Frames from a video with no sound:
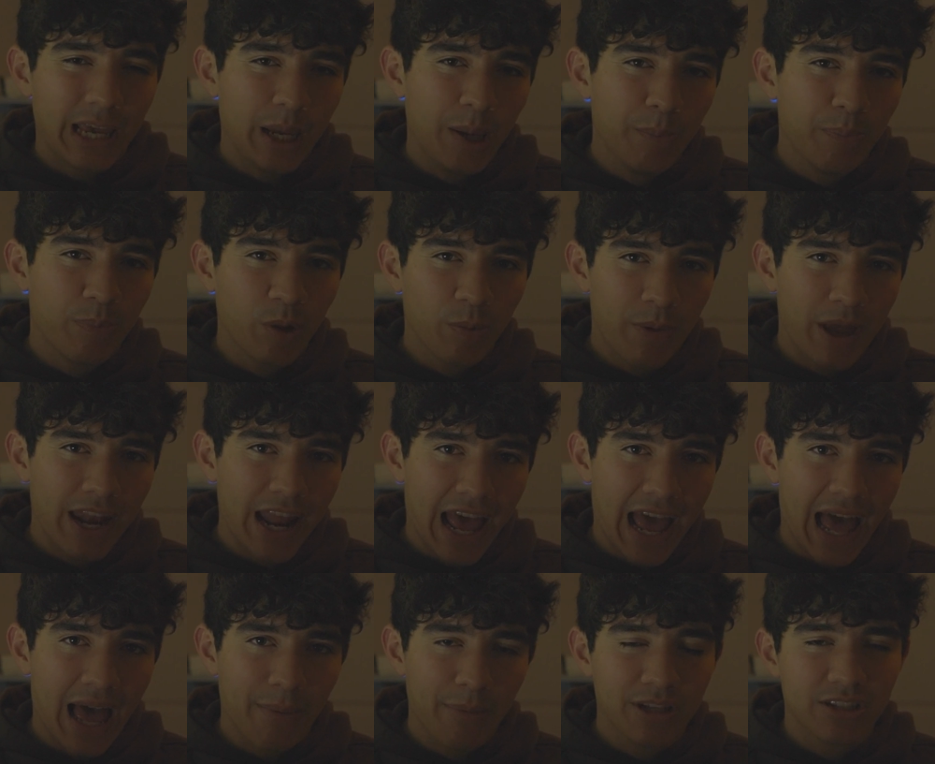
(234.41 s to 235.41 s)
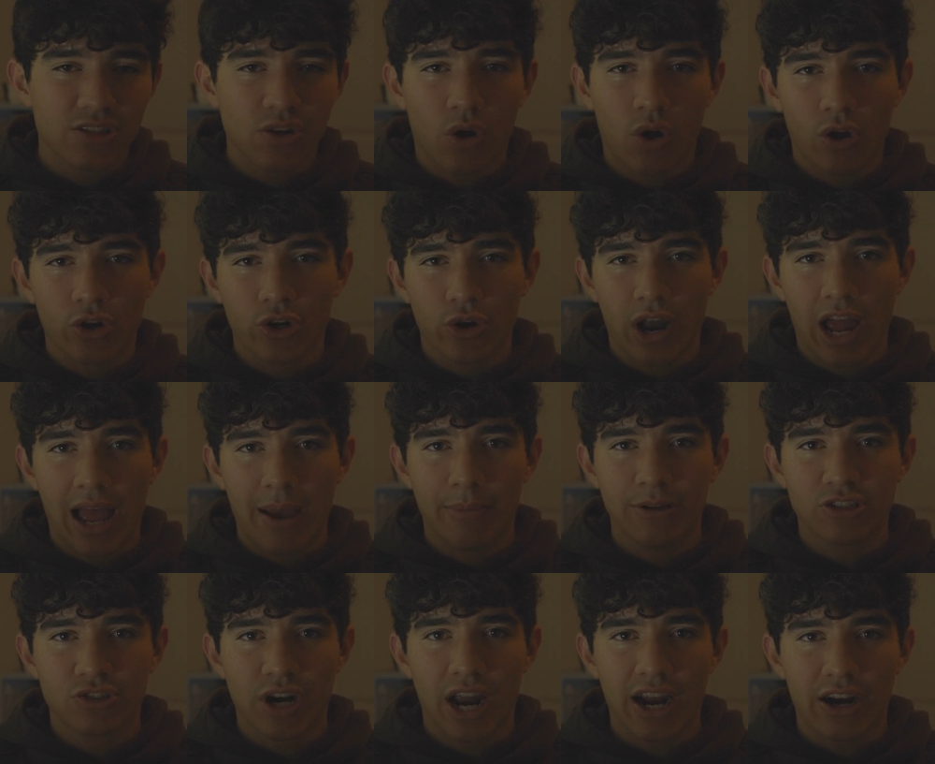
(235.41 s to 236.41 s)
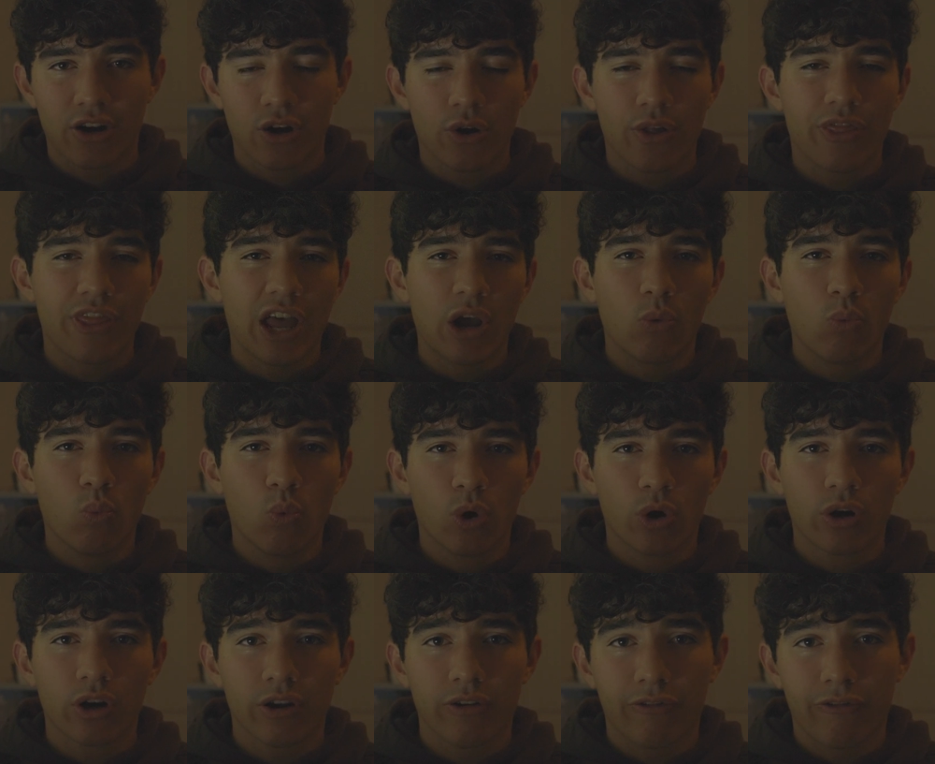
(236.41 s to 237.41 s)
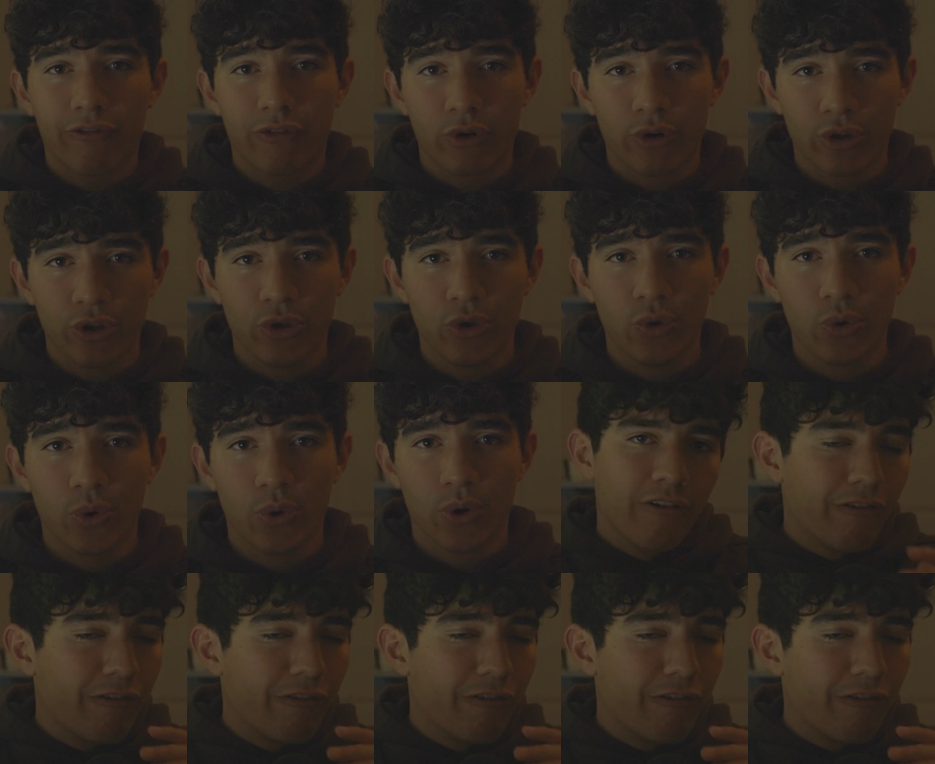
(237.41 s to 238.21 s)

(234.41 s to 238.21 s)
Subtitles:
implement habits on your habit tracker that work for you.